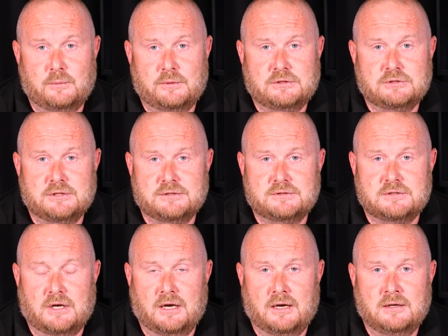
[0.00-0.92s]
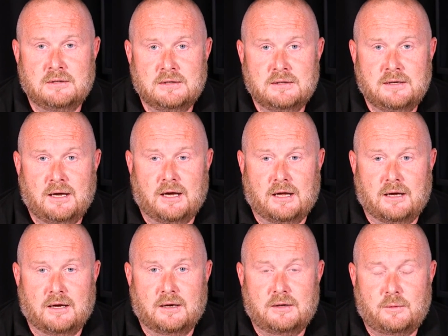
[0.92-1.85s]
which is
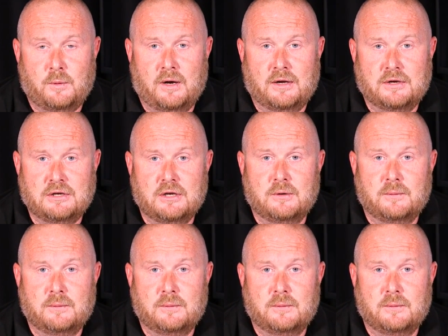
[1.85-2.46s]
quite a new